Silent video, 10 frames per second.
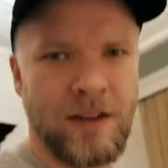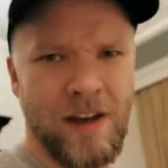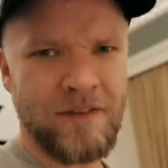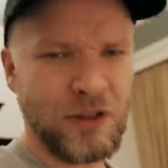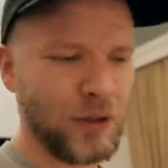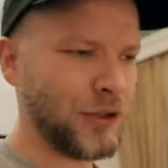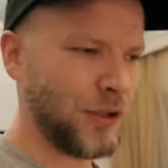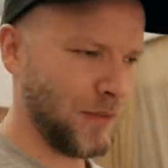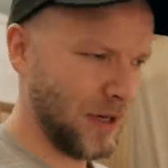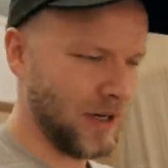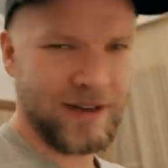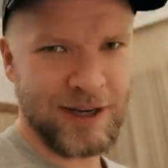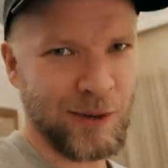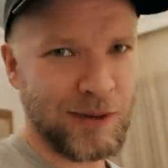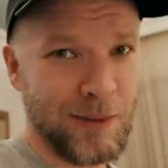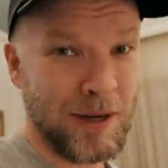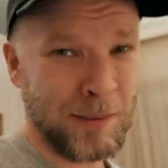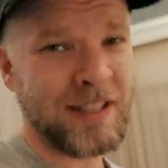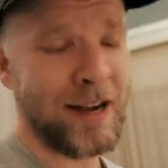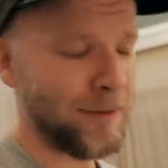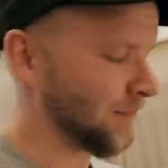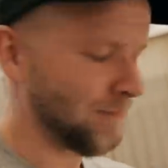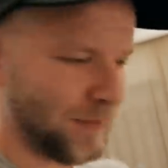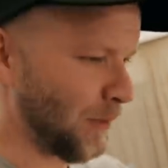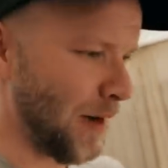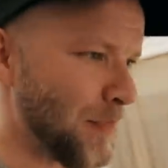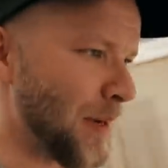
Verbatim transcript: If I haven't told you, we're here with Epidemic Sound. Great